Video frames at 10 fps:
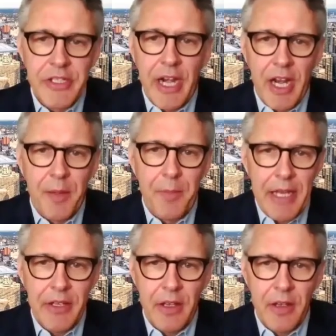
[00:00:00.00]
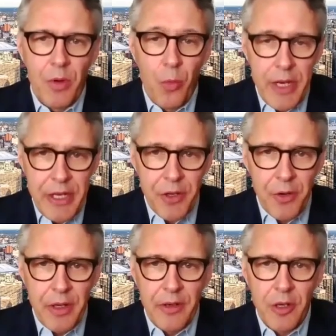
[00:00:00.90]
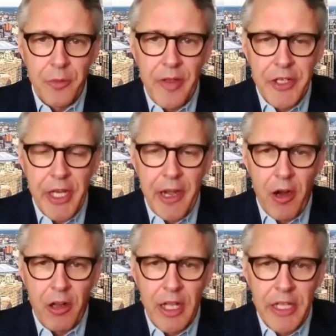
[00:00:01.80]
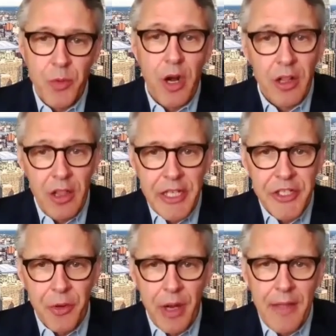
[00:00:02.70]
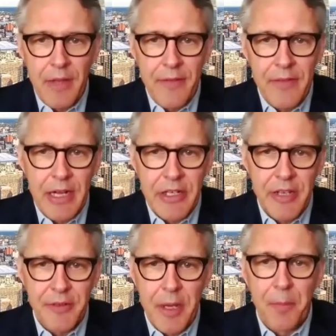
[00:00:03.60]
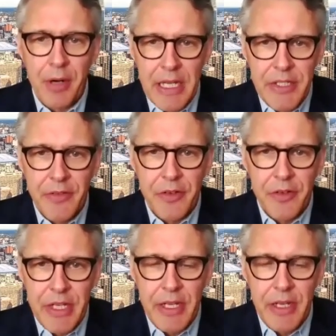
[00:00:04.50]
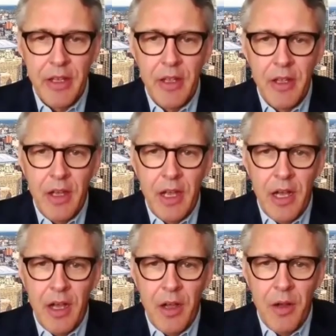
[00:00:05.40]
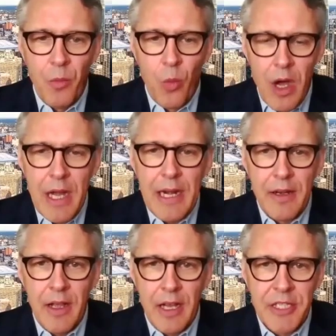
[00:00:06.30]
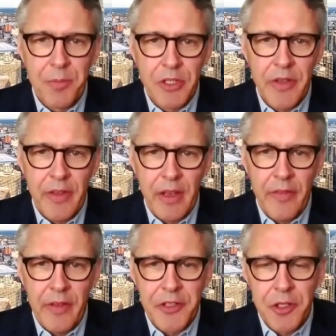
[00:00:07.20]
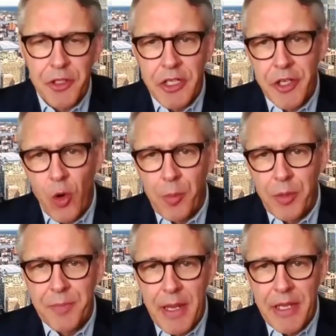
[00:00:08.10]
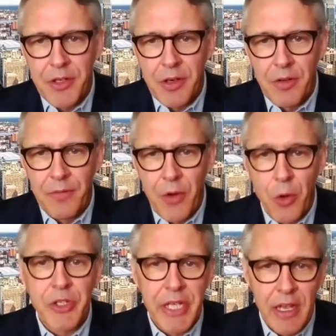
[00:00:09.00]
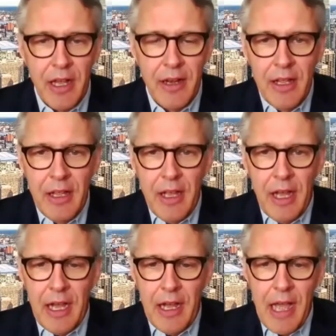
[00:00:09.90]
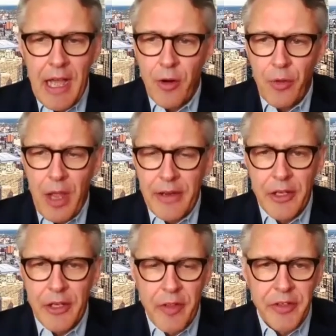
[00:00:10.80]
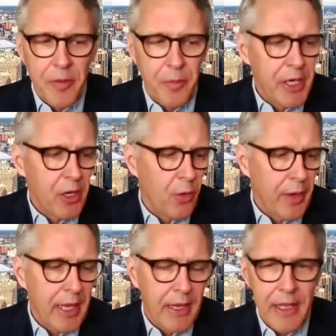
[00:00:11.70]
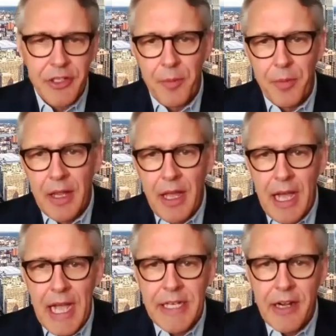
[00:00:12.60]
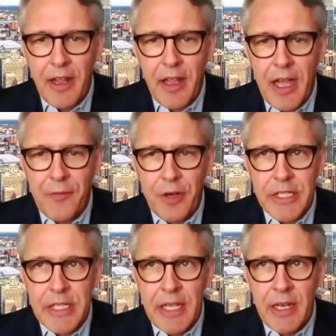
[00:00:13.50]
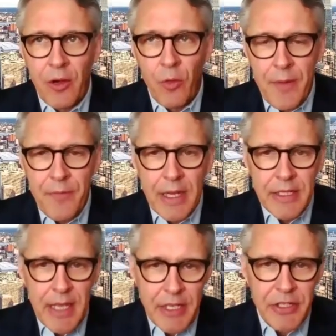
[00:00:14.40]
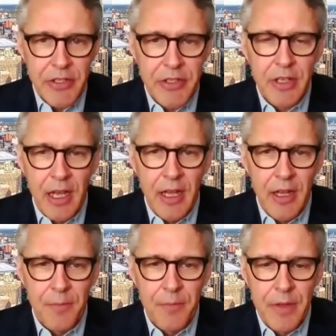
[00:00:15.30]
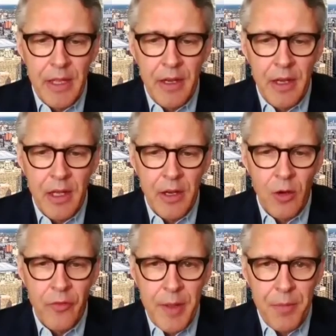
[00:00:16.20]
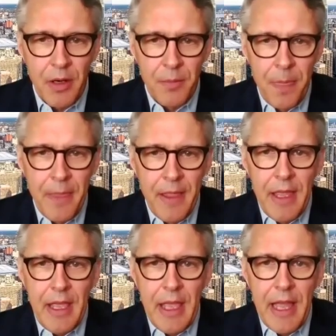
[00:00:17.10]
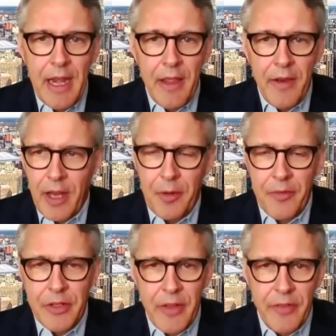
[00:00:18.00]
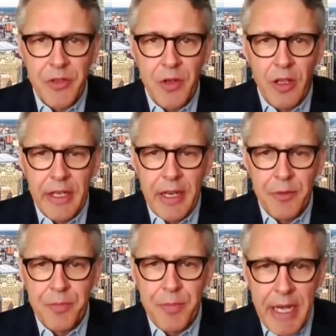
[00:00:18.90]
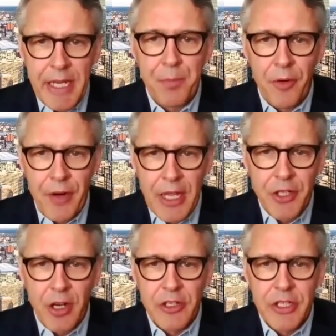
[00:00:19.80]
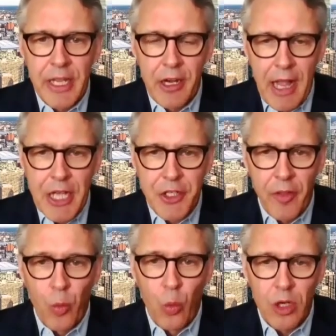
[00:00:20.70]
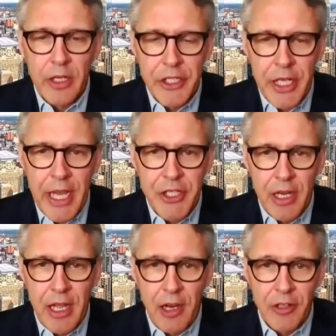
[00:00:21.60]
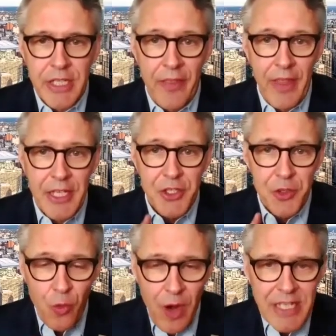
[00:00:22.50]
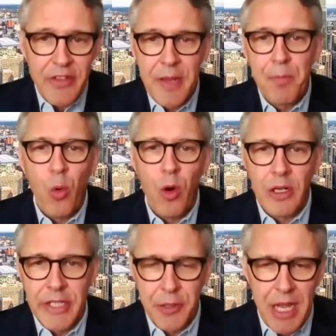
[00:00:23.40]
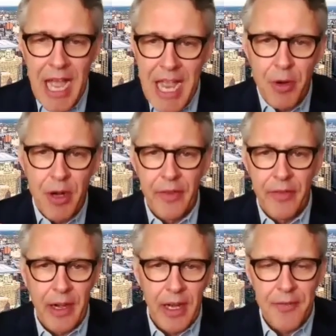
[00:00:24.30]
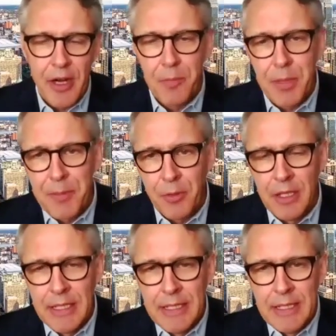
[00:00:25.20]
of it's going to come back to what we do in terms of educating our clients and what our clients do. And I've got to say, it's been impressive to see what customers in the association corporate space are focusing on. I don't know if I didn't share this in the pre-call we had yesterday, but I attended a conference in Grapevine, Texas in November. And a couple of us on this call did. It was Meeting Professionals International, the World Education Congress. And they stressed the importance, and it was a hybrid event. They had 1,100 people